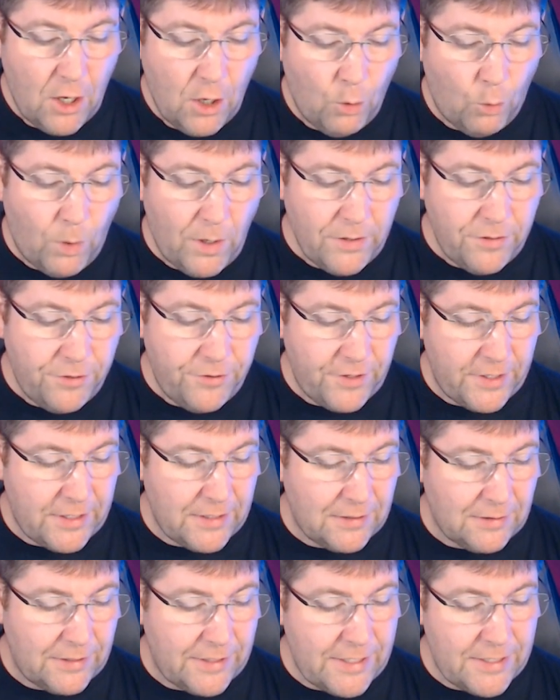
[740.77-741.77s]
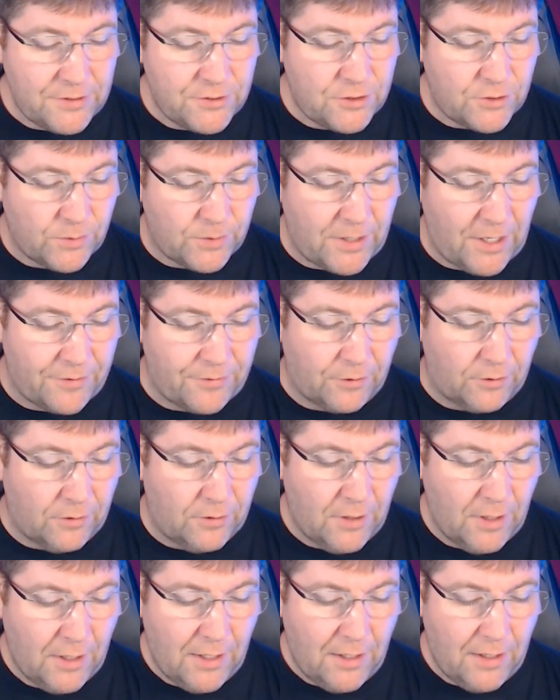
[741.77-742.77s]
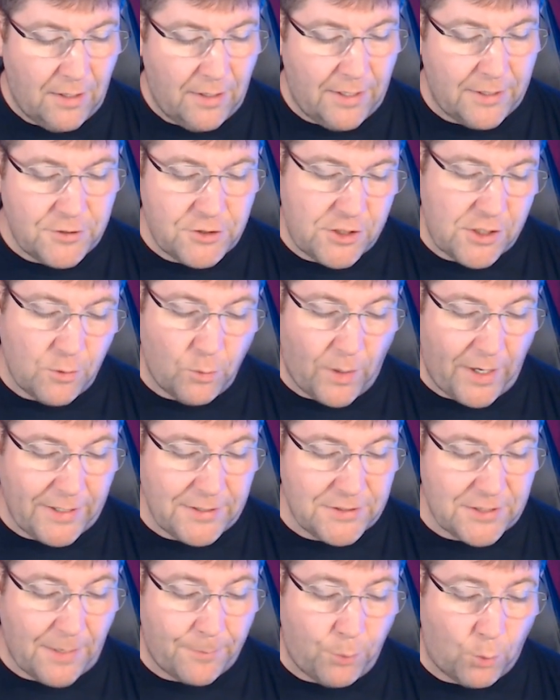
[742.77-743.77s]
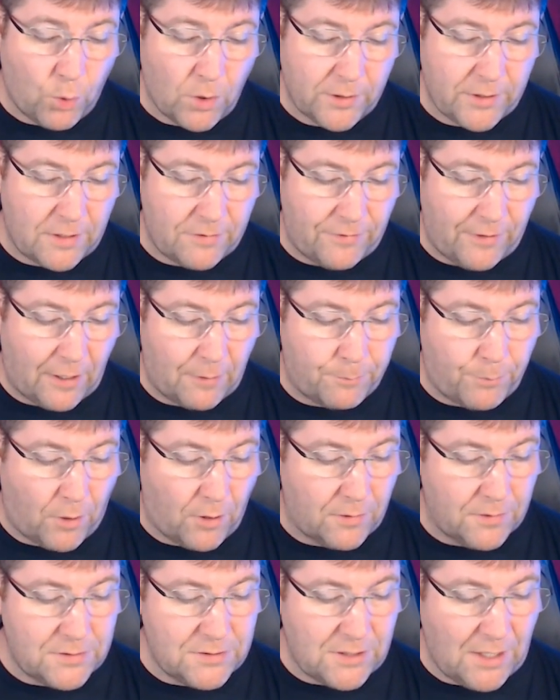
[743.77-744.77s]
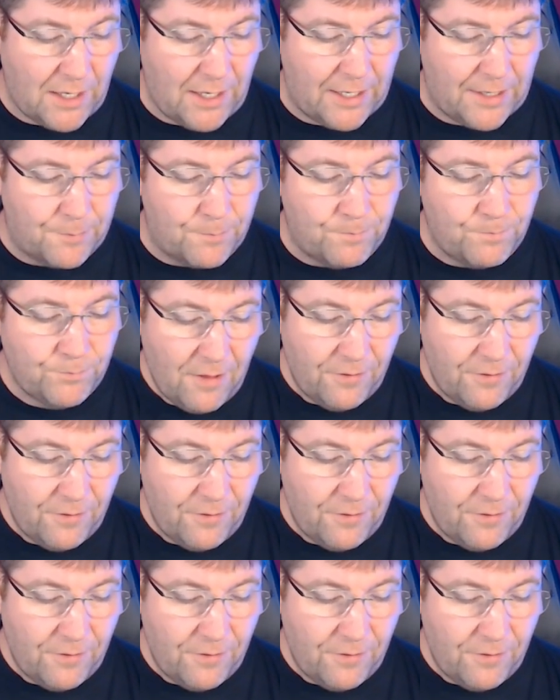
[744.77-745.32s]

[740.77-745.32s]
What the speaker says: One thing leads to another, and she winds up working there part-time.